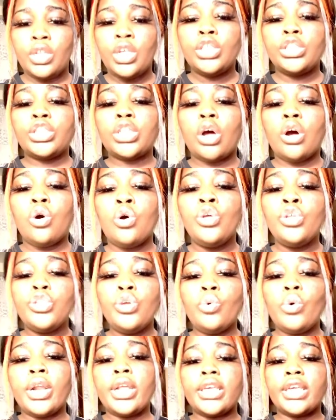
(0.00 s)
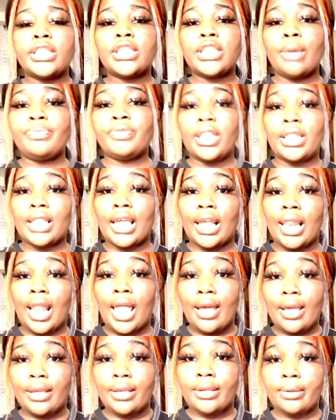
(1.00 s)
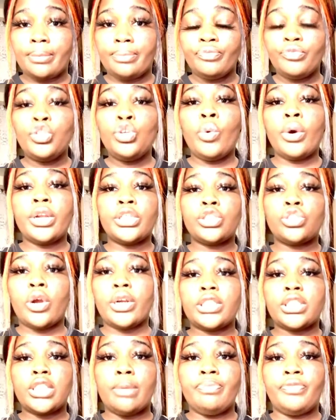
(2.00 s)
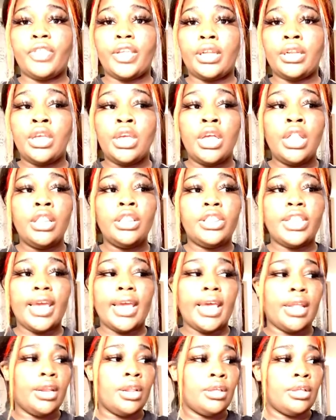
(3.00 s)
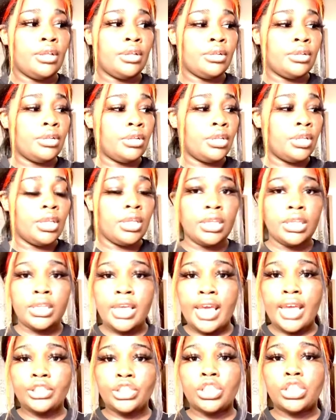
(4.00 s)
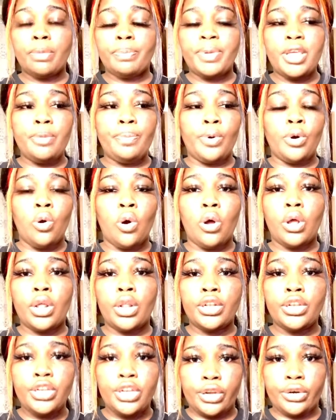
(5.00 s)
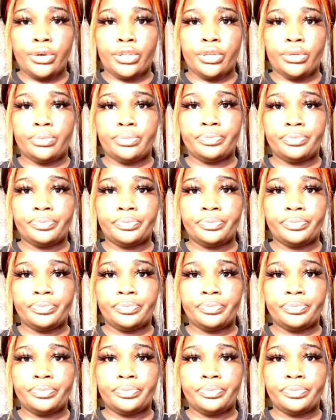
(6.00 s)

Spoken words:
So you want to get something they like. You want to start something that catches the people near you.